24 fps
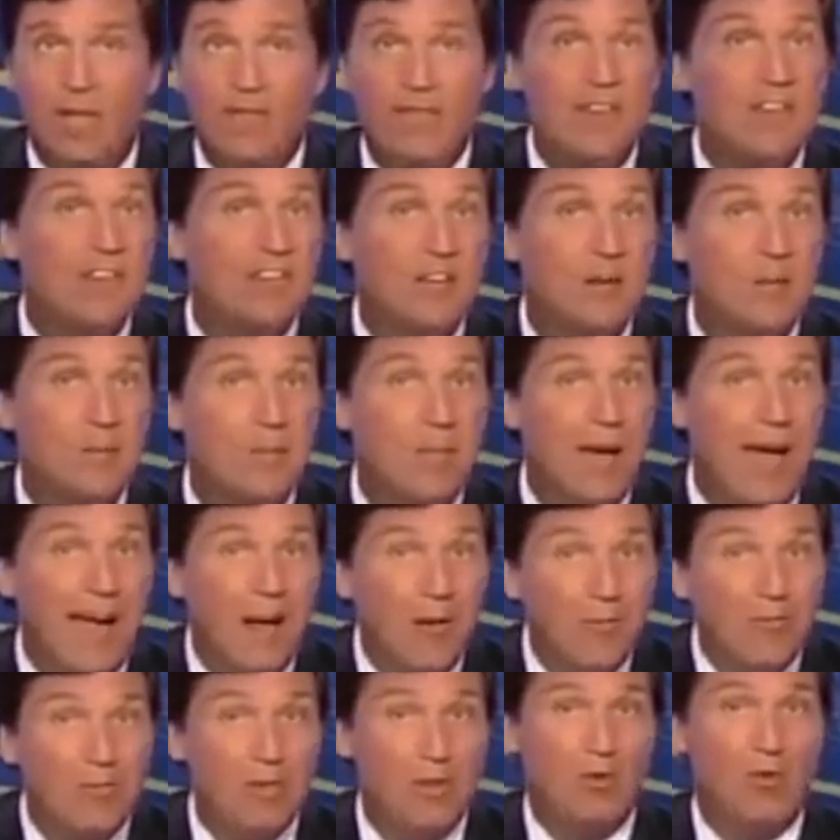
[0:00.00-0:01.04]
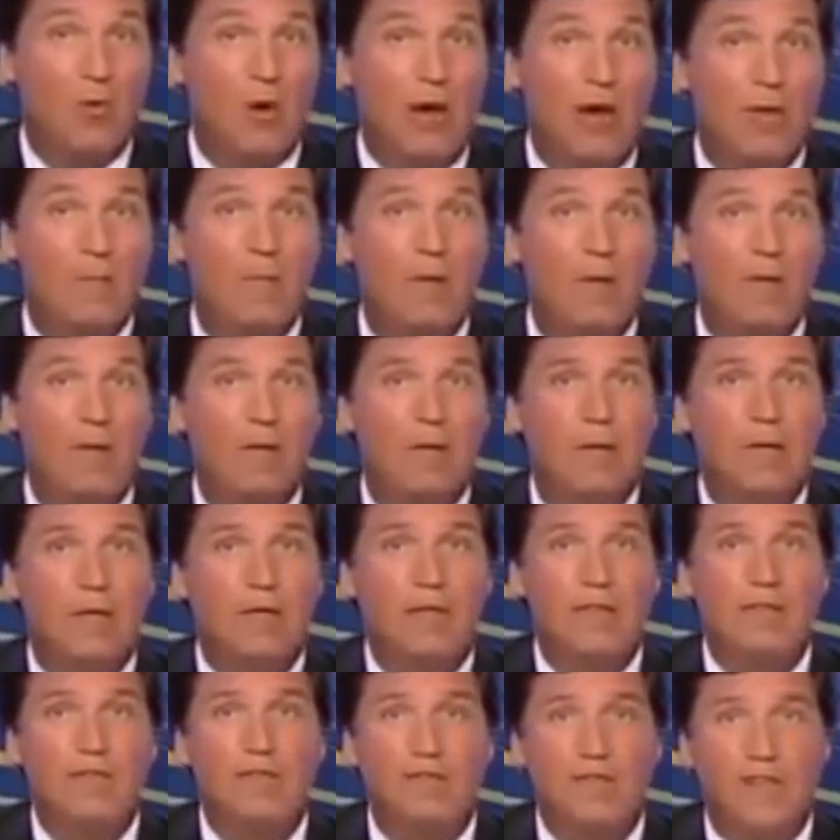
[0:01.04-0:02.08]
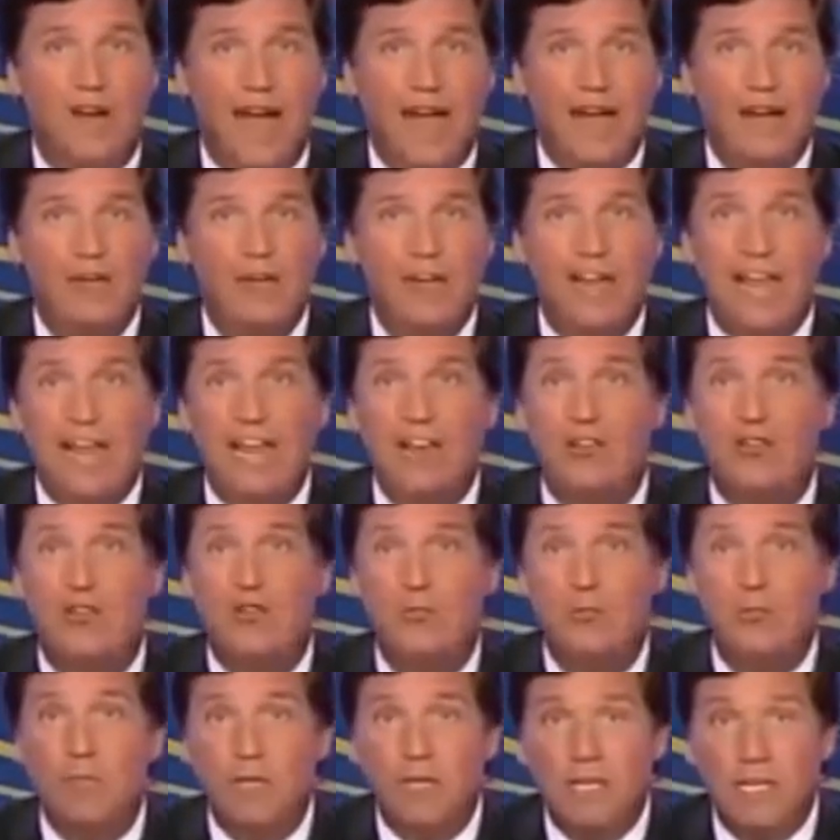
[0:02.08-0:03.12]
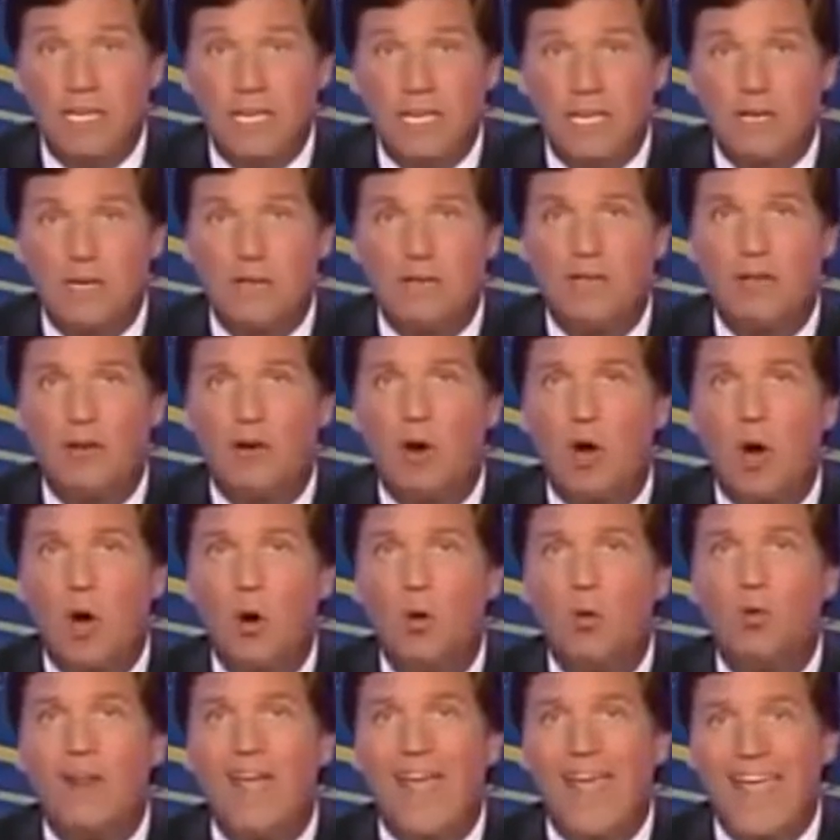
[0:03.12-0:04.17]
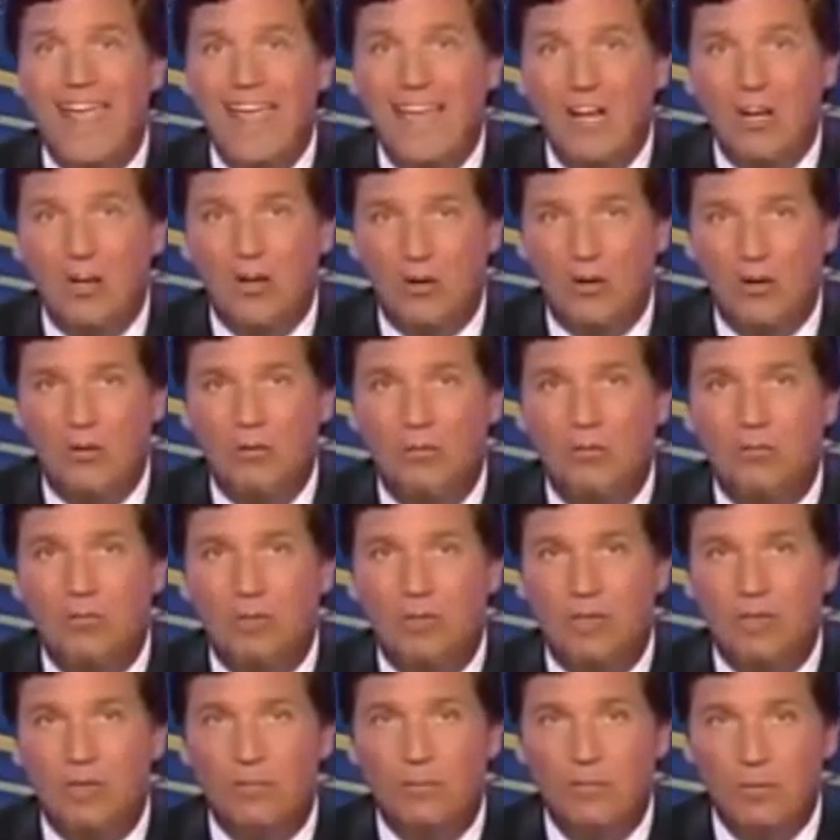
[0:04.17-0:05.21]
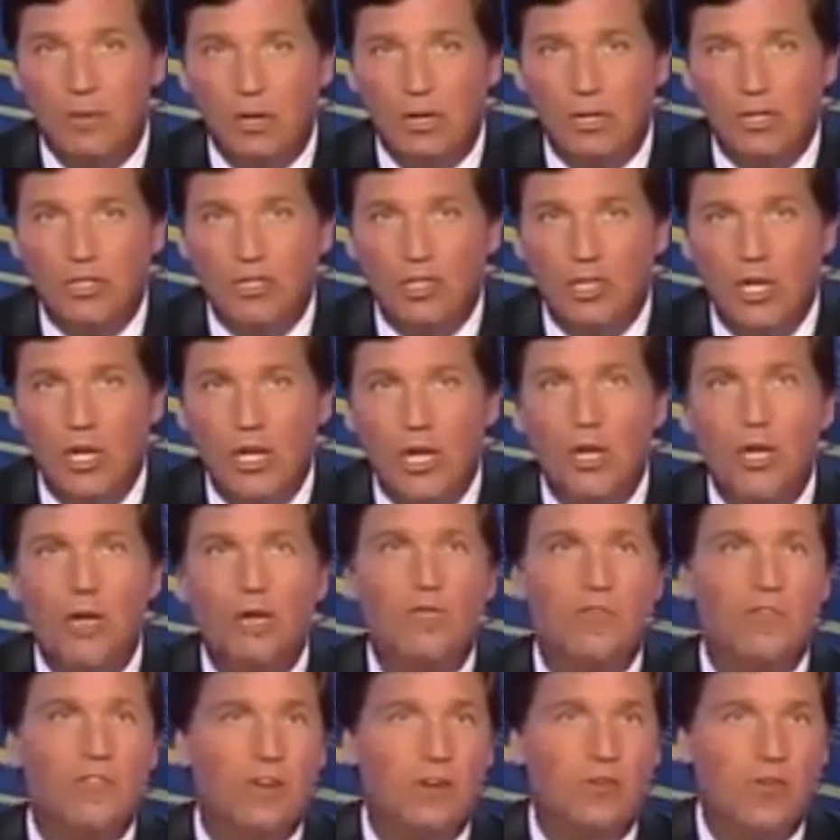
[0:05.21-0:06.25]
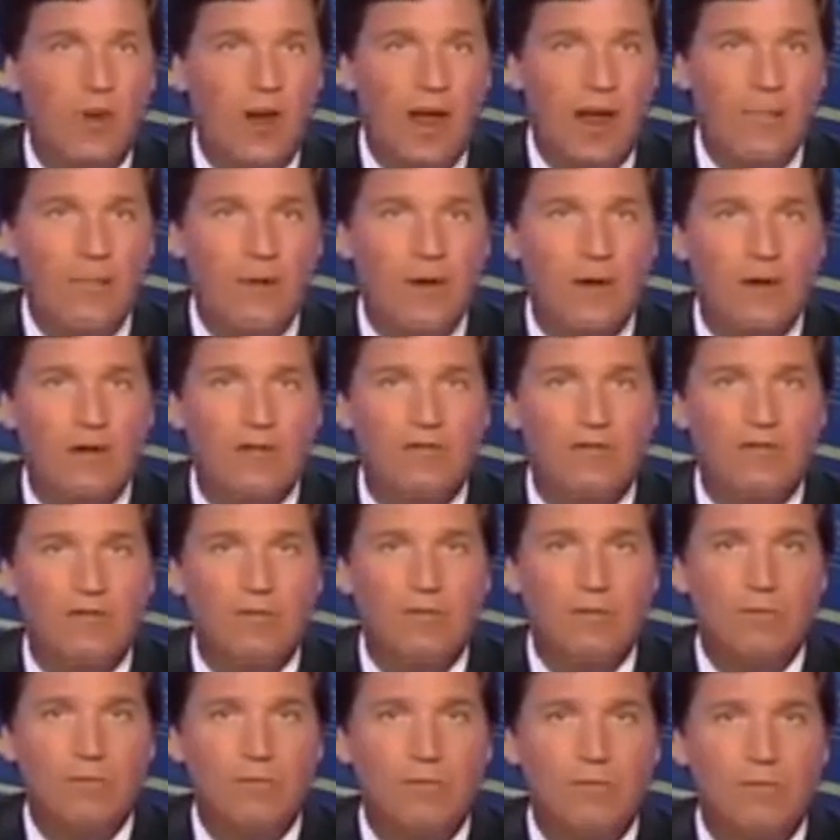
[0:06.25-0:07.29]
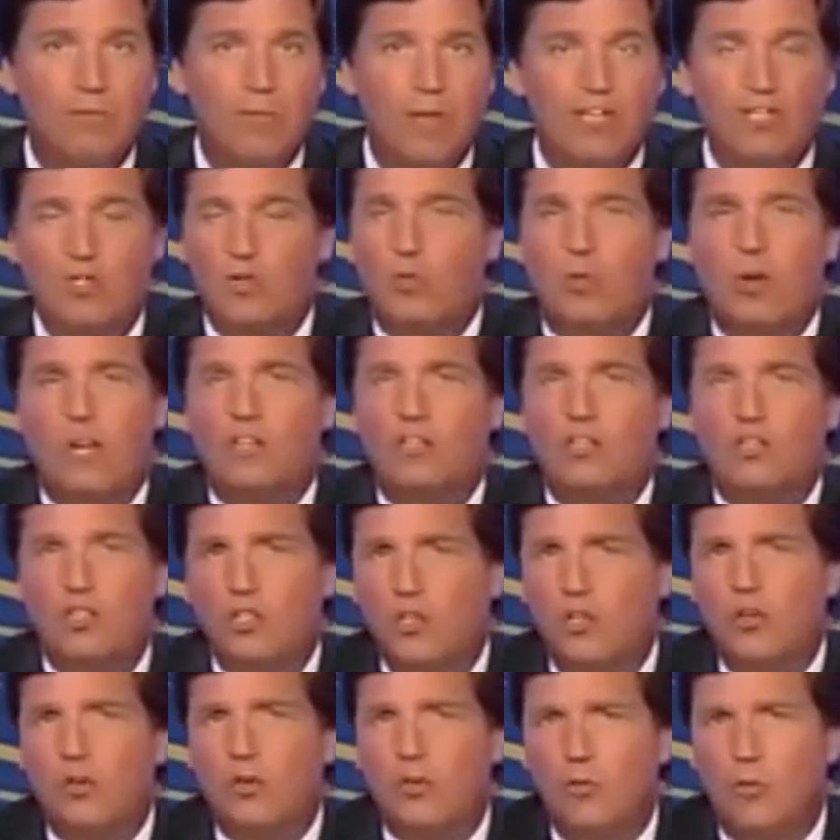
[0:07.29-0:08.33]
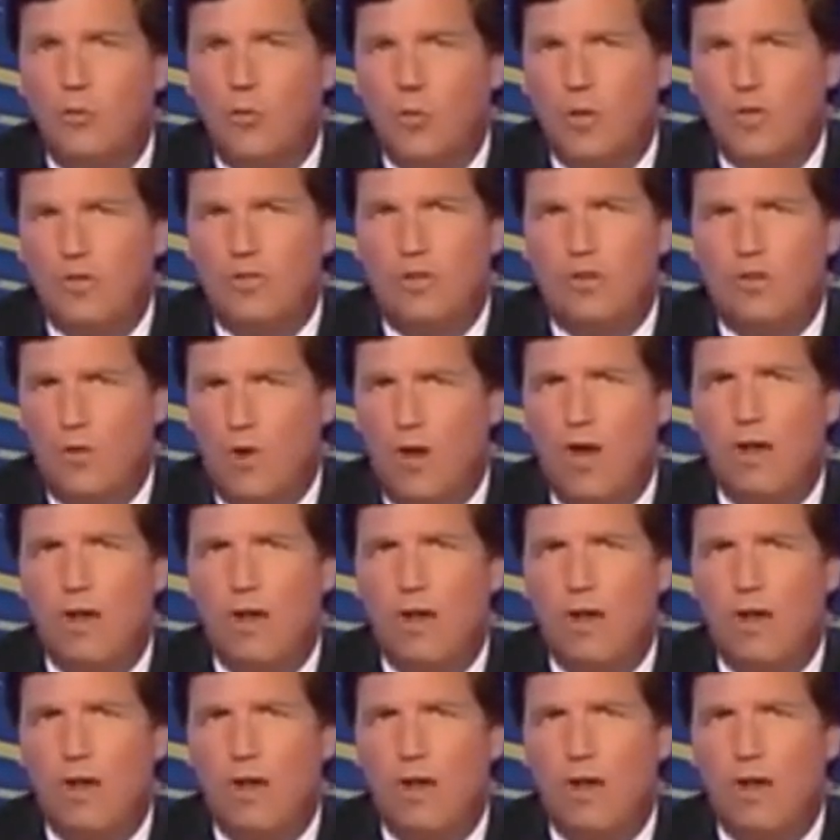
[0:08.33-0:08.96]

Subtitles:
And then to compound the crime, they fired and humiliated their own anchor, Billy Bush, for the crime of, well, actually, we're not sure what the